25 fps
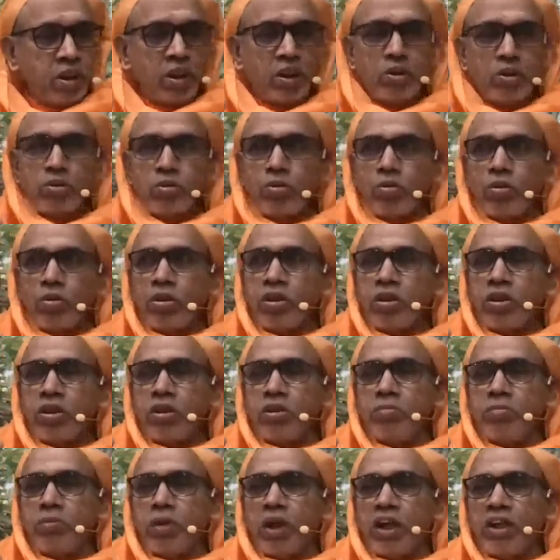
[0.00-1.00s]
There is
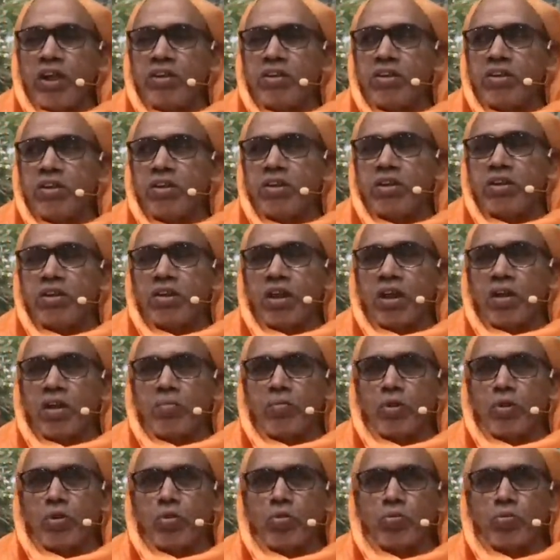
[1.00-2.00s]
only imagined
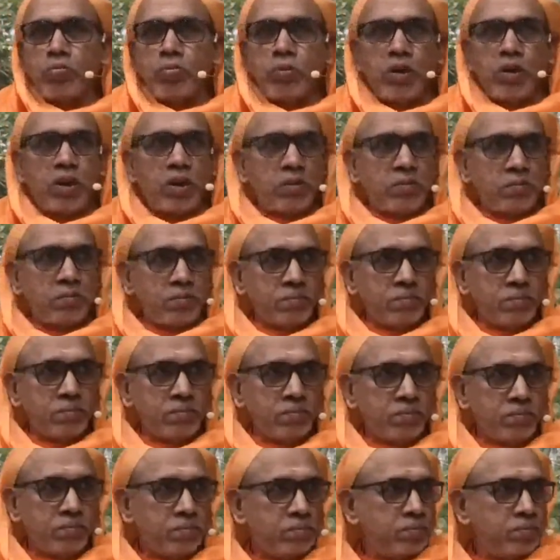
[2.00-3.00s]
Nama Rupa.
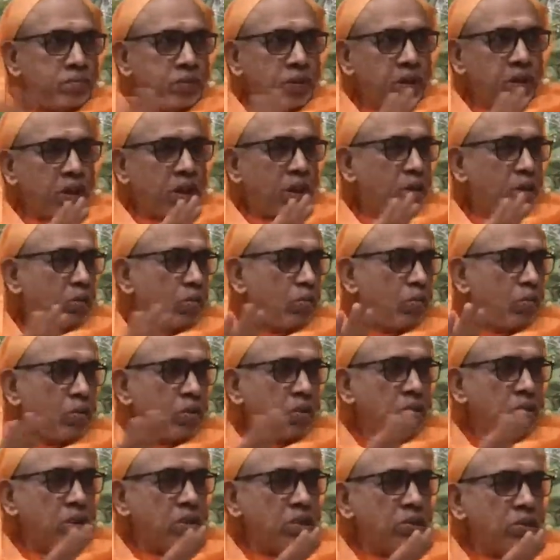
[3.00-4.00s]
There are no
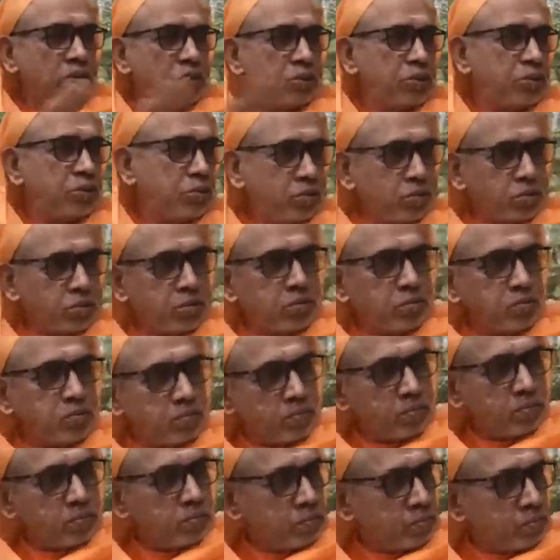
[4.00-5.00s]
real issues.
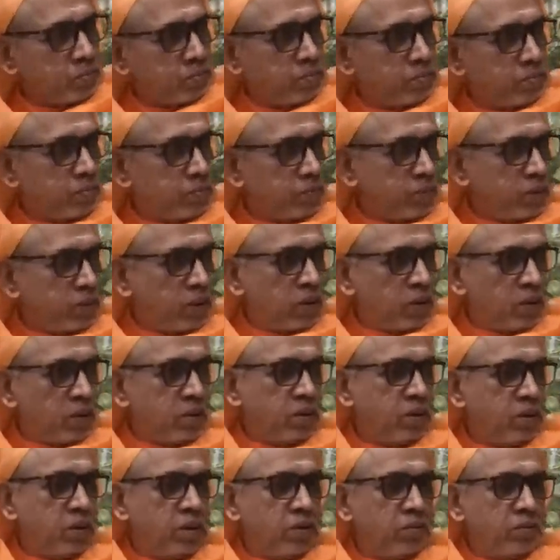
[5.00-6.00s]

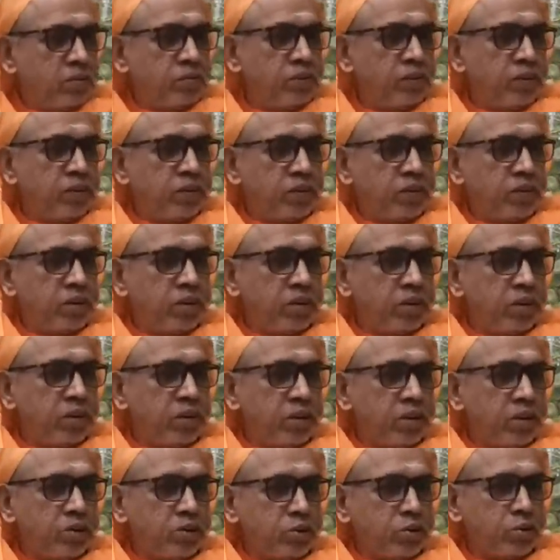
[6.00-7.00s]

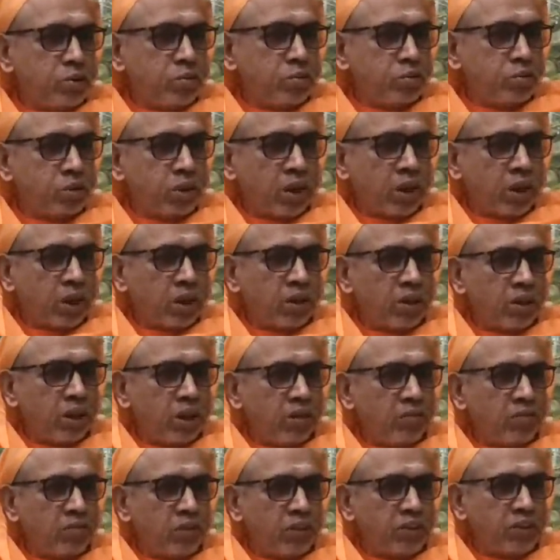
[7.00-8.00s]
The issues are
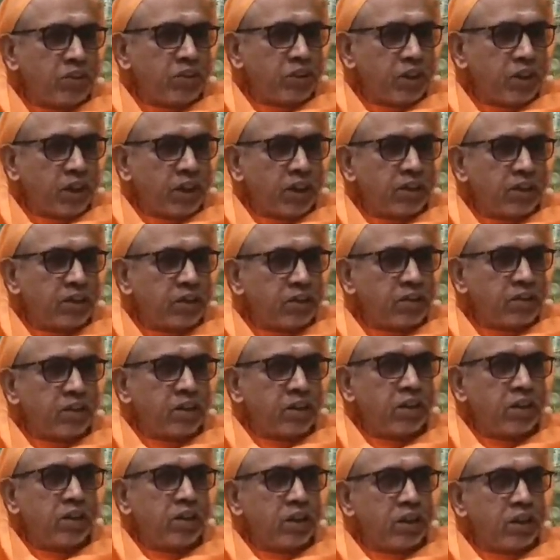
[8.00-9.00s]
real when Jagat
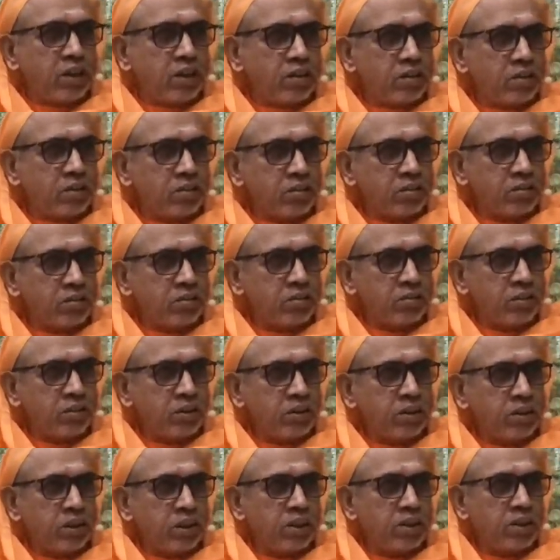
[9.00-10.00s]
is real.
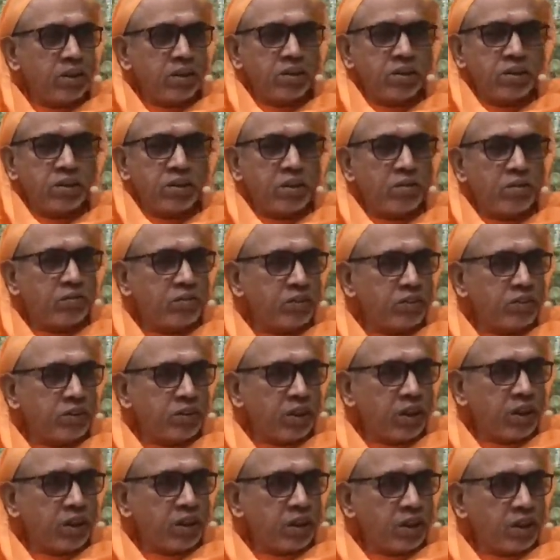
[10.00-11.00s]
Jagat itself
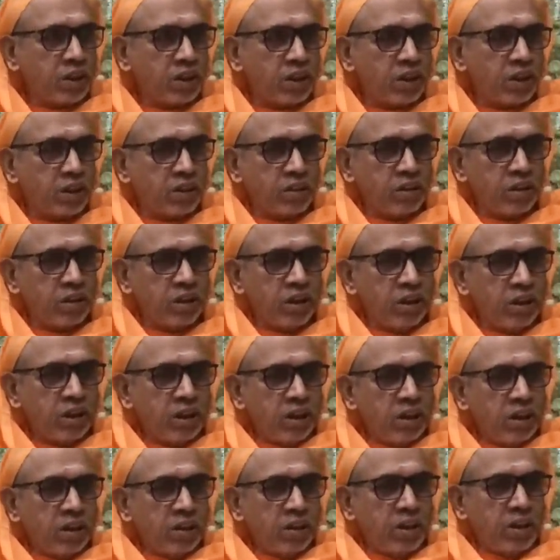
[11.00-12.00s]
is not real.
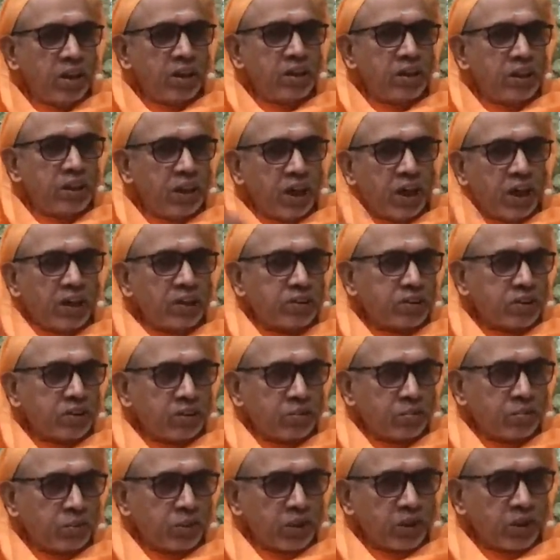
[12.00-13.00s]
Then he
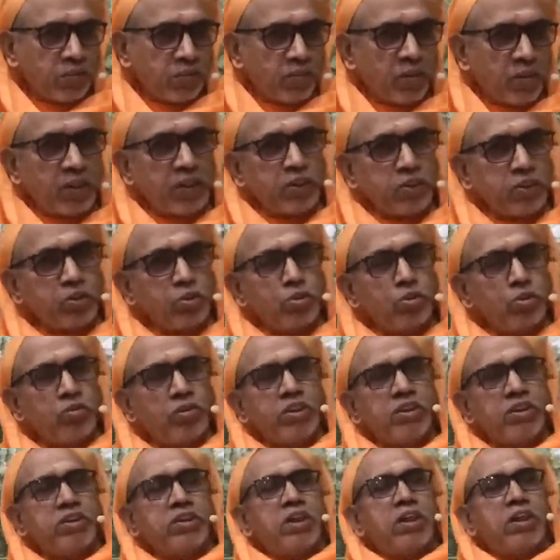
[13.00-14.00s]
asked me, what is
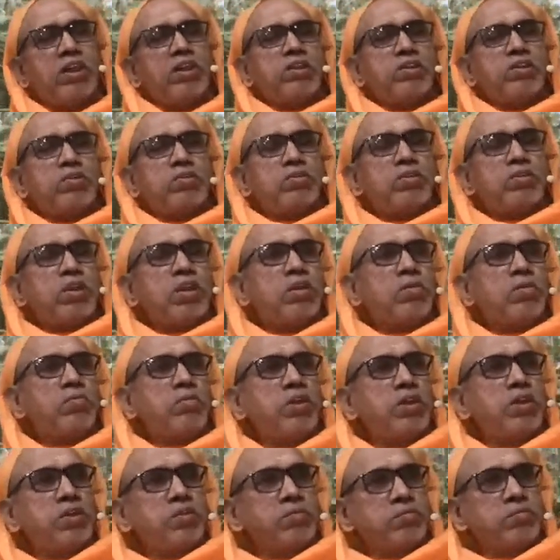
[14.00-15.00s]
your Jagat, you tell
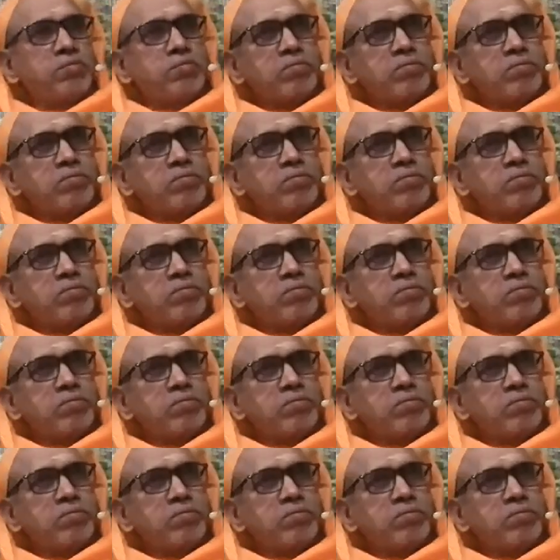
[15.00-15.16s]
me?